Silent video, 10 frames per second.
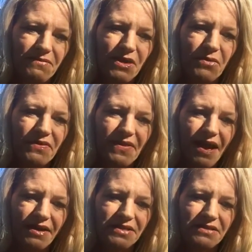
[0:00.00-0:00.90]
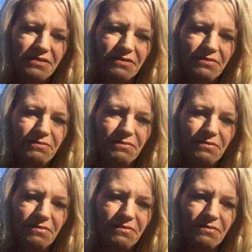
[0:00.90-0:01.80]
want that.
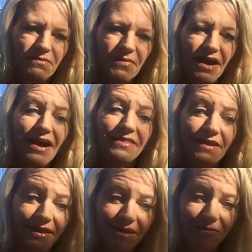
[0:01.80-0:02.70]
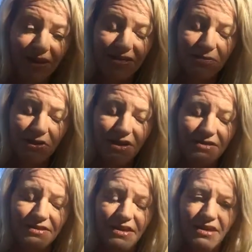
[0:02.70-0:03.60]
I think, in my
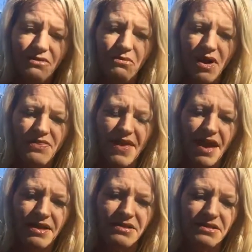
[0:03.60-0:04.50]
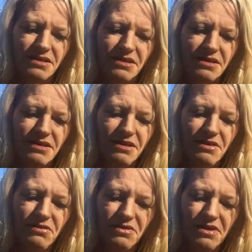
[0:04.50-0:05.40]
experience, they want that,
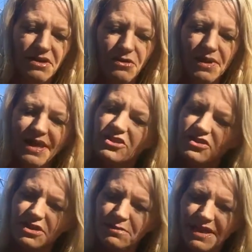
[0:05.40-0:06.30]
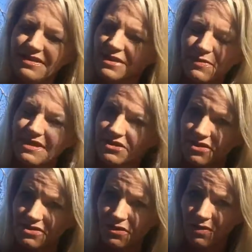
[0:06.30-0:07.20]
relationship like this, but they
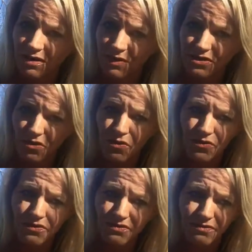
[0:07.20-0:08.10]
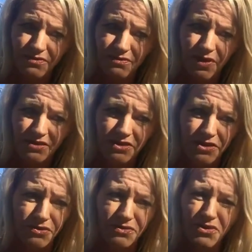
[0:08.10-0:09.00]
just don't want to be told what to
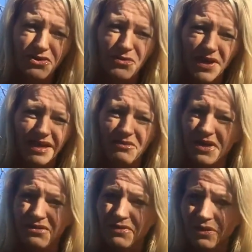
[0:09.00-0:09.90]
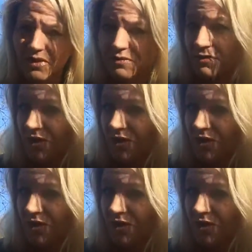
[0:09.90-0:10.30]
do. Nor do we. We don't really want to be